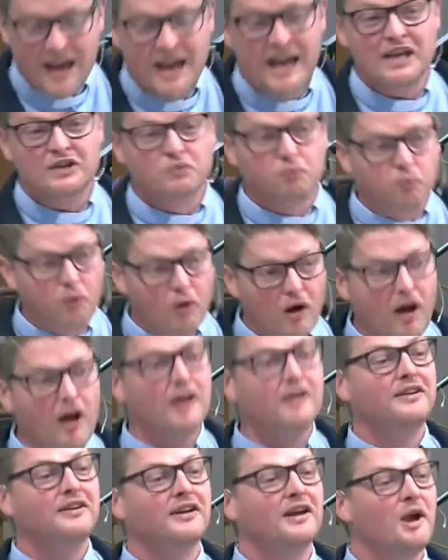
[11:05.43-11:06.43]
is
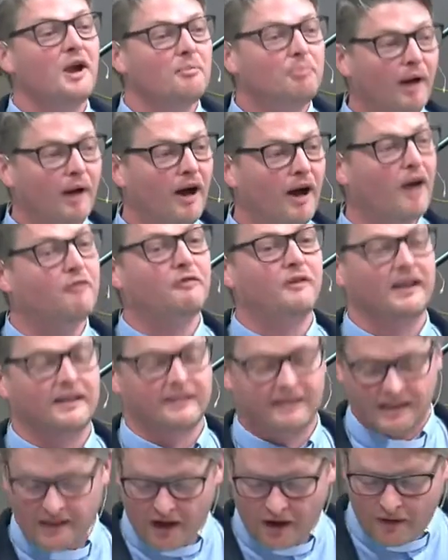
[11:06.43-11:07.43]
word perfect
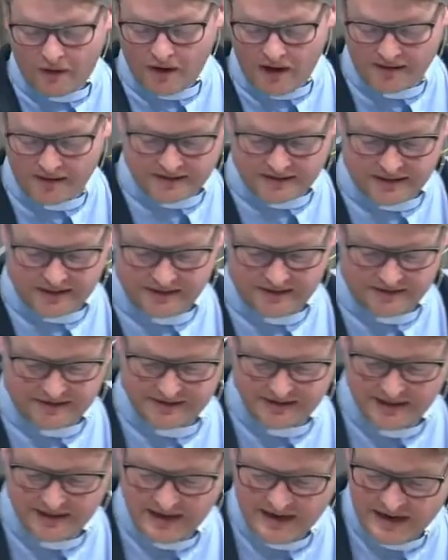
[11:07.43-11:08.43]
in her answers.
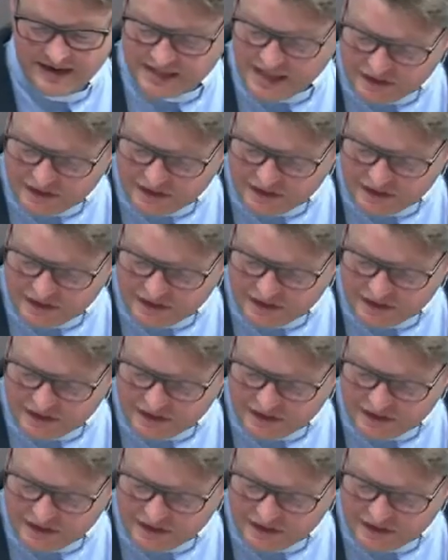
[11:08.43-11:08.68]
She has